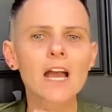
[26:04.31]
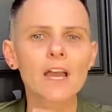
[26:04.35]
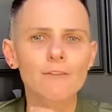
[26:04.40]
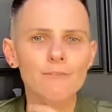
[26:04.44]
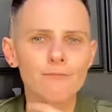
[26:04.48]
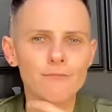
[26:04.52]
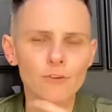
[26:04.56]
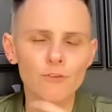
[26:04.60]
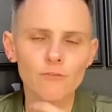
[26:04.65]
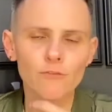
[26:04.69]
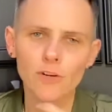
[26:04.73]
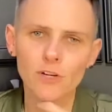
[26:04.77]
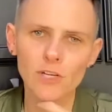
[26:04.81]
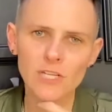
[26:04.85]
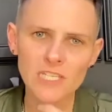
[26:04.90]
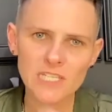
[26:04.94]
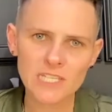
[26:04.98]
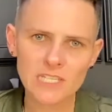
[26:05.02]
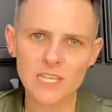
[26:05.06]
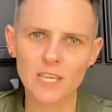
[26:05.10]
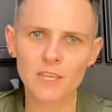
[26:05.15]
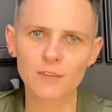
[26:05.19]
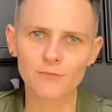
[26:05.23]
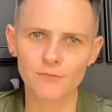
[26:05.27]
I feel very
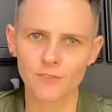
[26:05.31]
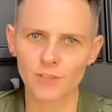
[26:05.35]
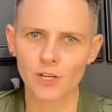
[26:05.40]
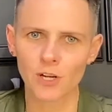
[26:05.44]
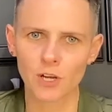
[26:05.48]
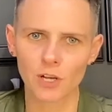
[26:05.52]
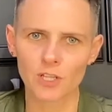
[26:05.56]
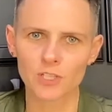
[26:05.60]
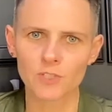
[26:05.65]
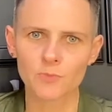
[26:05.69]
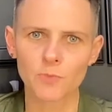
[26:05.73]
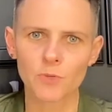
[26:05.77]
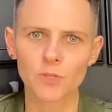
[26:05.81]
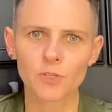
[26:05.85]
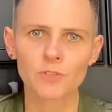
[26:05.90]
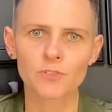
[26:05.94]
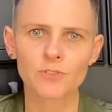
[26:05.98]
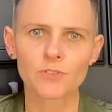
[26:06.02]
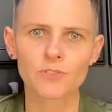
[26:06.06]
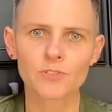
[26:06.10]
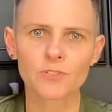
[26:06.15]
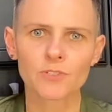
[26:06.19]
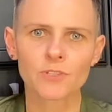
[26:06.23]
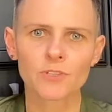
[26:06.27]
safe in
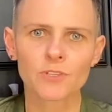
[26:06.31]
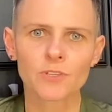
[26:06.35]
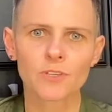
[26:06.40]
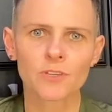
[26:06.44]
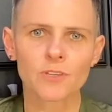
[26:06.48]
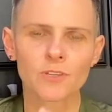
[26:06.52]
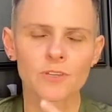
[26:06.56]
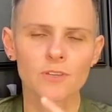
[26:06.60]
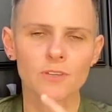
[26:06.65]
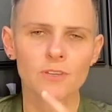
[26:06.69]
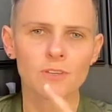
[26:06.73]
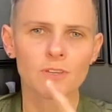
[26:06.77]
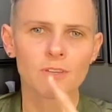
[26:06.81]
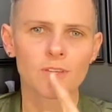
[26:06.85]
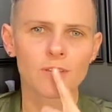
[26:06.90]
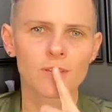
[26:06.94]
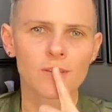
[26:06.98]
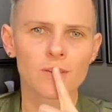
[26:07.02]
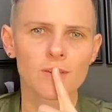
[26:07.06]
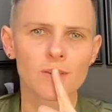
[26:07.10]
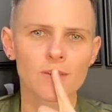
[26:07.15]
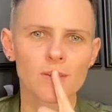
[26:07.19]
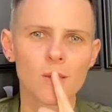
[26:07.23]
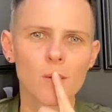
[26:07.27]
hospitals.
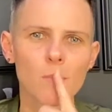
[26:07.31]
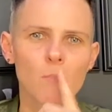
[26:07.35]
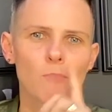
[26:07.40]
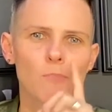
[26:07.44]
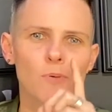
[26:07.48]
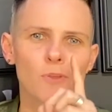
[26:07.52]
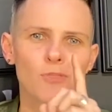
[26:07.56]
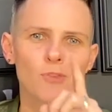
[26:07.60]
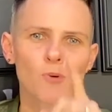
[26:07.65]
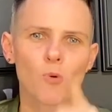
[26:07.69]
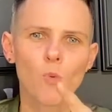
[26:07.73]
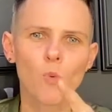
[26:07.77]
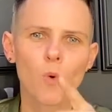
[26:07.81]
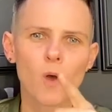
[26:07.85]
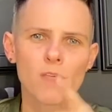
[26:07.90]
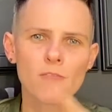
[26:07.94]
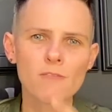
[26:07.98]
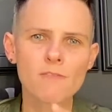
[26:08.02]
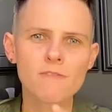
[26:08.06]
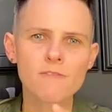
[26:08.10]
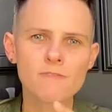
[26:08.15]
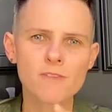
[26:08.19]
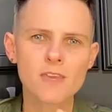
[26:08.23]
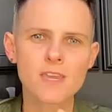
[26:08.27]
But the
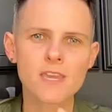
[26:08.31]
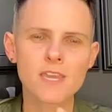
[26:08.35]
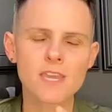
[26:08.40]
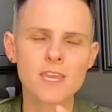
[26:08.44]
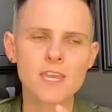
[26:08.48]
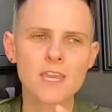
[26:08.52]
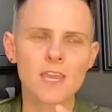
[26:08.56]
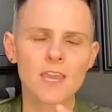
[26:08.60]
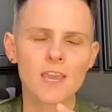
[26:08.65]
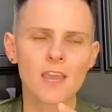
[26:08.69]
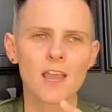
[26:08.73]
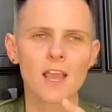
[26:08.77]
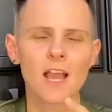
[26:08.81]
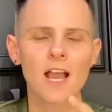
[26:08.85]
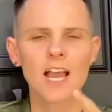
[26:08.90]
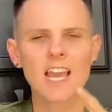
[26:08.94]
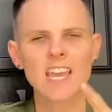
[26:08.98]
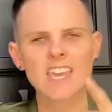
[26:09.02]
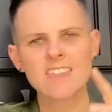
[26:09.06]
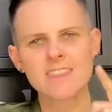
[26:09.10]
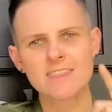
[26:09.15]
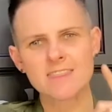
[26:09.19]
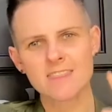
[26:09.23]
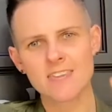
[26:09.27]
one thing
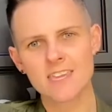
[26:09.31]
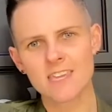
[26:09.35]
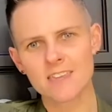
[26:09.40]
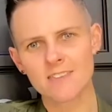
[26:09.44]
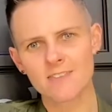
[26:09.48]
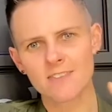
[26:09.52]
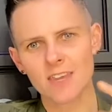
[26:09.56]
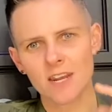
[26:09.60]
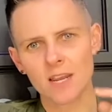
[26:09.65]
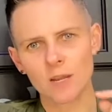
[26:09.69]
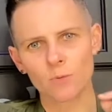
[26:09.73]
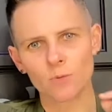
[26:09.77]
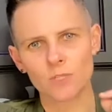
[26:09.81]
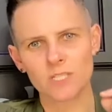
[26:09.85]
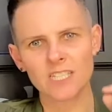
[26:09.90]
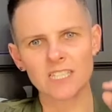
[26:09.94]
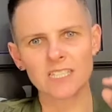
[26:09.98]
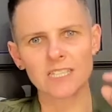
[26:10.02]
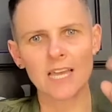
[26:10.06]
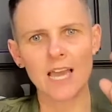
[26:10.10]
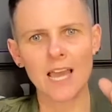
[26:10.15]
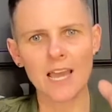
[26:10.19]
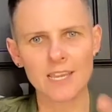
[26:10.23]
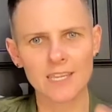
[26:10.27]
I think that I was
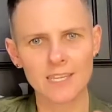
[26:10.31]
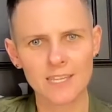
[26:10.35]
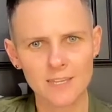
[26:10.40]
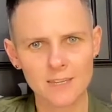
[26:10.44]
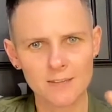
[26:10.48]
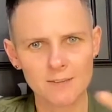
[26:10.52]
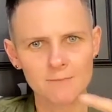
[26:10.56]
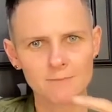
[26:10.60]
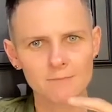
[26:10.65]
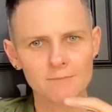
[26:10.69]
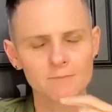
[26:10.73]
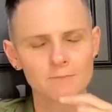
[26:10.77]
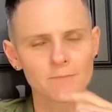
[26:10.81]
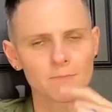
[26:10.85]
lacking